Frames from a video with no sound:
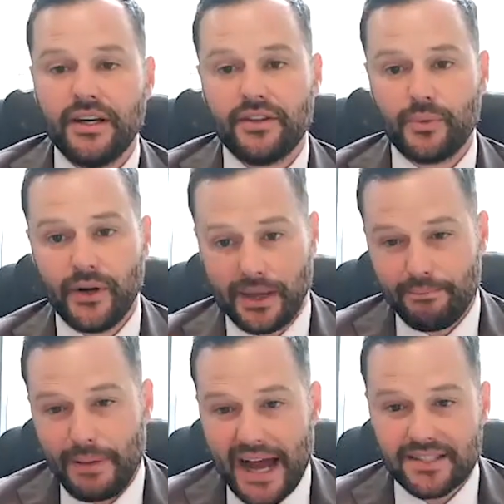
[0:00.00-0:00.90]
the real
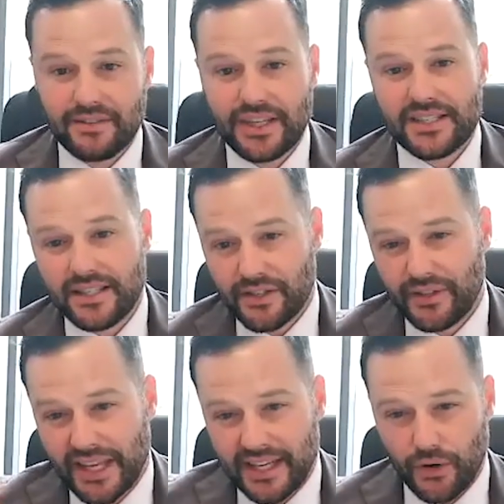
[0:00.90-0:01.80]
impacts of this until
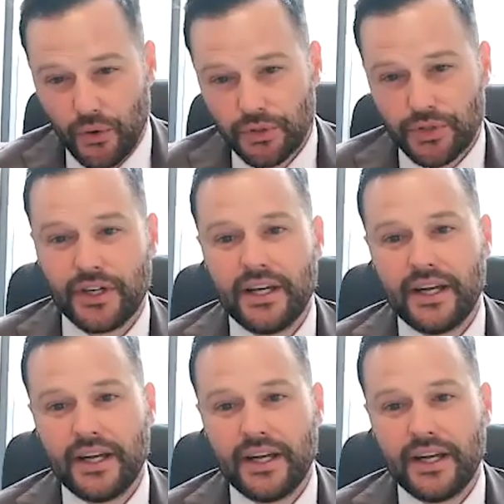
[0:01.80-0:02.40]
they get older.